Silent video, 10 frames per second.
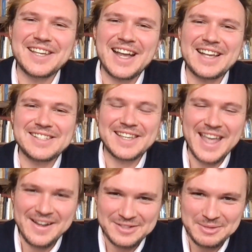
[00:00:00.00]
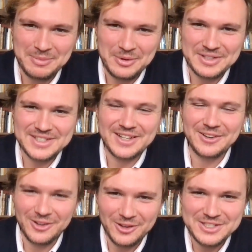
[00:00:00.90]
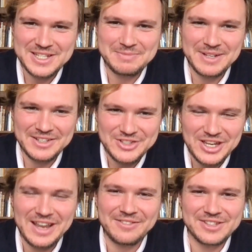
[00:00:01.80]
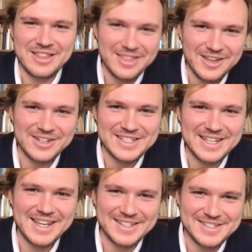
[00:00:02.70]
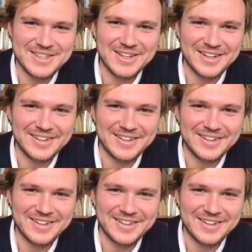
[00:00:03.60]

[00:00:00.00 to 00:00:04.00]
a counterpoint, a lot has been achieved in 30 years, though.